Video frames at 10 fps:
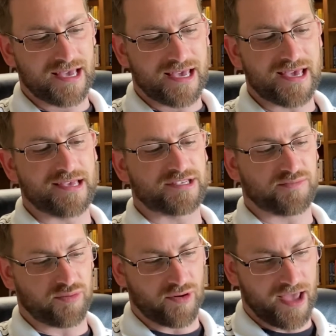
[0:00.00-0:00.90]
is
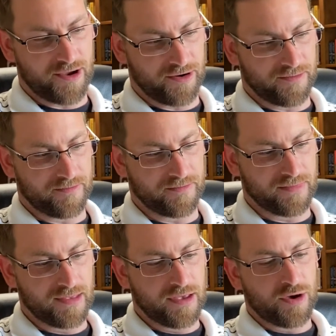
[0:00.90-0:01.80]
prayer.
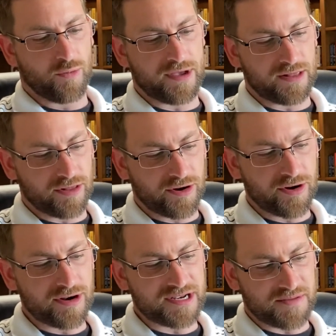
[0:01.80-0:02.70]
We
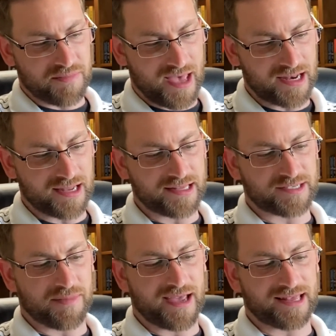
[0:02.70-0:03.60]
learn dependence
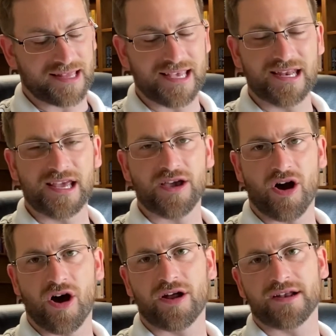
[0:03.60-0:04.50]
by leaning
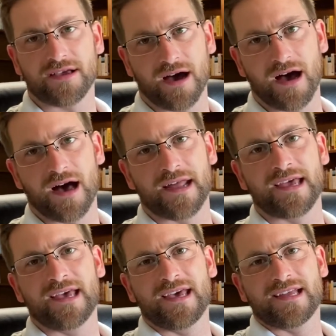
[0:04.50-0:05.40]
on God
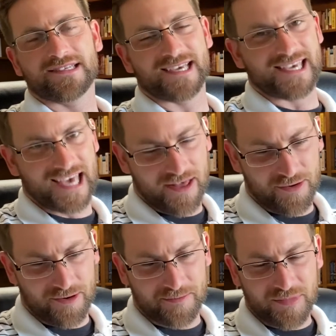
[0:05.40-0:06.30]

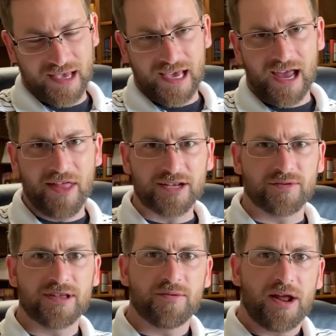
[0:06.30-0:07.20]
together. And that's
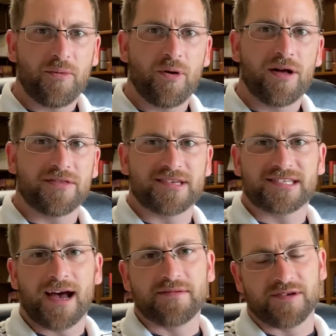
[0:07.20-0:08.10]
really what I want this
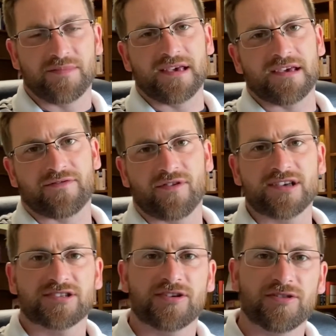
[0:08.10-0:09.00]
time to be for
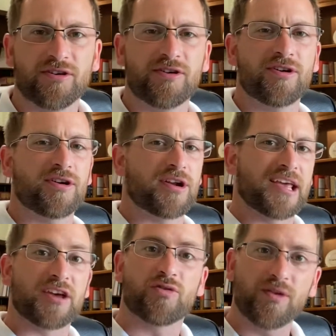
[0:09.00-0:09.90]
us to learn
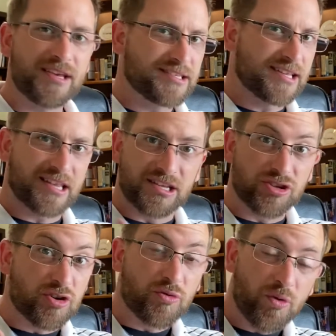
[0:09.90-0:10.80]
increasingly
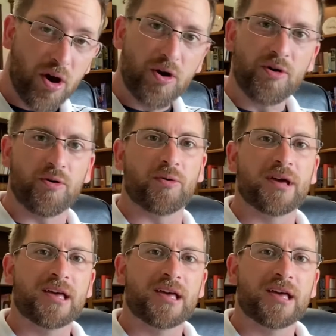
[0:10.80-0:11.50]
to grow